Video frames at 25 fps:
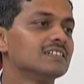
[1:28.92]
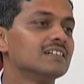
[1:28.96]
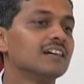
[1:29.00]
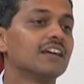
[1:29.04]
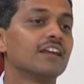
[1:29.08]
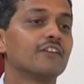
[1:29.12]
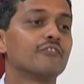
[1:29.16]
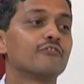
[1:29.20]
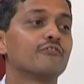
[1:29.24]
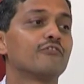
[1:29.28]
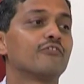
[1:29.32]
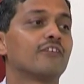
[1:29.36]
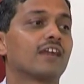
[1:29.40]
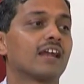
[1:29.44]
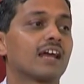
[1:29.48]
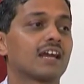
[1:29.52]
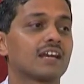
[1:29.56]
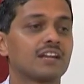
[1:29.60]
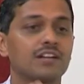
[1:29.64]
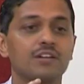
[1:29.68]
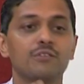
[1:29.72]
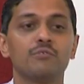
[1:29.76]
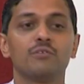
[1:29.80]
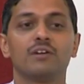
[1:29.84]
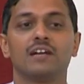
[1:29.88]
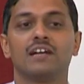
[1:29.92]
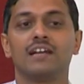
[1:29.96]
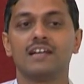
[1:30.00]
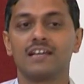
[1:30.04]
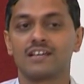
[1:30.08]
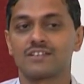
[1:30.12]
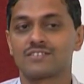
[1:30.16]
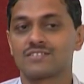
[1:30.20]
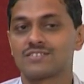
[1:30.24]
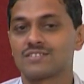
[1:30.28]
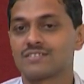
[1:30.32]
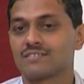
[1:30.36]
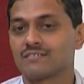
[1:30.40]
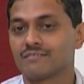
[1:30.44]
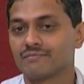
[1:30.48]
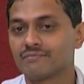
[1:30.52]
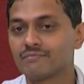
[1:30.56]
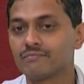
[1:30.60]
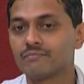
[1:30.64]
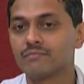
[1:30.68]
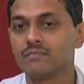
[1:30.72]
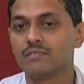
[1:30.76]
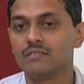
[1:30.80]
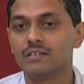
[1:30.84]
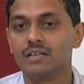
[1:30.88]
refractive index
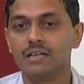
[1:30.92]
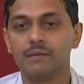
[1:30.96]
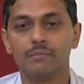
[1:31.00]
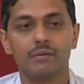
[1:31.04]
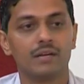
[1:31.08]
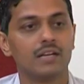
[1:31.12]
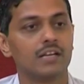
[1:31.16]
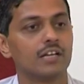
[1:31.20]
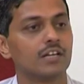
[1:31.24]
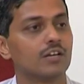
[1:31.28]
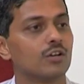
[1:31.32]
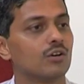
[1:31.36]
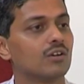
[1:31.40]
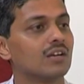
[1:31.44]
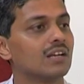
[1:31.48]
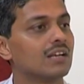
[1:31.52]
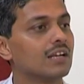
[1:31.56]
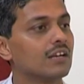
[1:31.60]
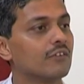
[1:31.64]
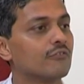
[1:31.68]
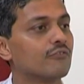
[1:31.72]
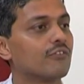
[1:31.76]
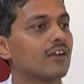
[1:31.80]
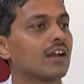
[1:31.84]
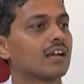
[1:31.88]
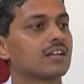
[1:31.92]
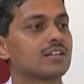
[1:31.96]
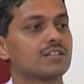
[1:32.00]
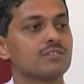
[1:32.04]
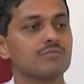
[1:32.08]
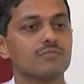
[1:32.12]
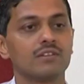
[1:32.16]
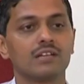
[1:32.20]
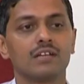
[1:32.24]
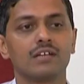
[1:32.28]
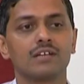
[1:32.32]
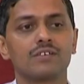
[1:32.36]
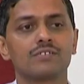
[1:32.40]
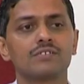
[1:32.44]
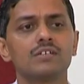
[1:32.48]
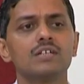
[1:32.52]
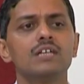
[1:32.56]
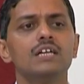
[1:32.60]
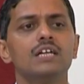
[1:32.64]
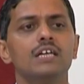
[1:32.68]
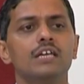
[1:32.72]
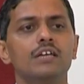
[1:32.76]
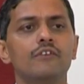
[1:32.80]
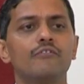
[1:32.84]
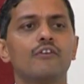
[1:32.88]
dependent on refractive index.
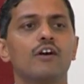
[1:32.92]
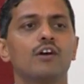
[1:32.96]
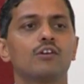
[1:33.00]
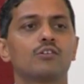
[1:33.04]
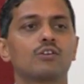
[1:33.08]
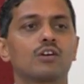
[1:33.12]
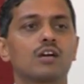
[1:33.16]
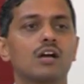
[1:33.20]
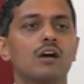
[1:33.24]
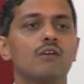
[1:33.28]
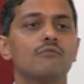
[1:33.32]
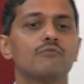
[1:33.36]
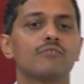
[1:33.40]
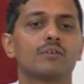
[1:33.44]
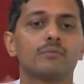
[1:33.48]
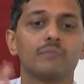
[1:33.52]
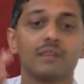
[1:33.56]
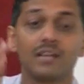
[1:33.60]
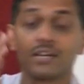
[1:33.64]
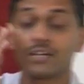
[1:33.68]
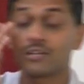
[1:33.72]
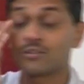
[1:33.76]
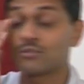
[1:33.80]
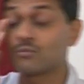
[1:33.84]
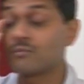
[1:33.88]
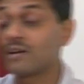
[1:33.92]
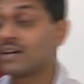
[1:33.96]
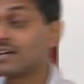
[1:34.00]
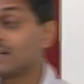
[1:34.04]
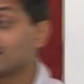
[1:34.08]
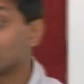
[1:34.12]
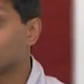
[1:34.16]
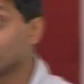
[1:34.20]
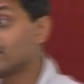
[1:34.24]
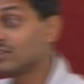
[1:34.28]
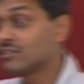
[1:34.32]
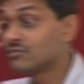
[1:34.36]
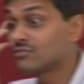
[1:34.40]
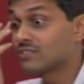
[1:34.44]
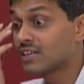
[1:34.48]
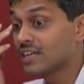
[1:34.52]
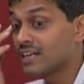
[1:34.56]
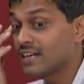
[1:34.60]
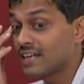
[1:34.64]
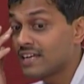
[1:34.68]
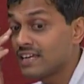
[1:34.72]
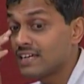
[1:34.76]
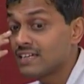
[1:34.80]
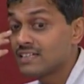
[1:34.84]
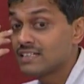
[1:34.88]
If I have to come from electromagnetic wave
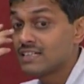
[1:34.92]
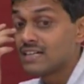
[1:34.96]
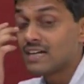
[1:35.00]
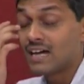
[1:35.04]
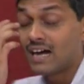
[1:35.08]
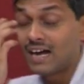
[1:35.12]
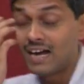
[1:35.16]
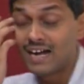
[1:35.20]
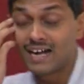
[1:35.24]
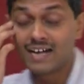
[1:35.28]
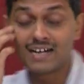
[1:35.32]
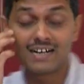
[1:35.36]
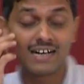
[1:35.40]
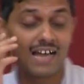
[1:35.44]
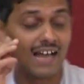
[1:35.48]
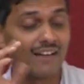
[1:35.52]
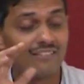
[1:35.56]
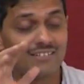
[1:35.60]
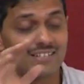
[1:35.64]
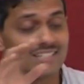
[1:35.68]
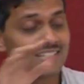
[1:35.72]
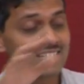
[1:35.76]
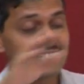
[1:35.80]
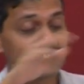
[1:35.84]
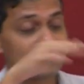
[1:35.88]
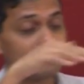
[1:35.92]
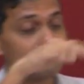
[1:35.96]
theory and I will just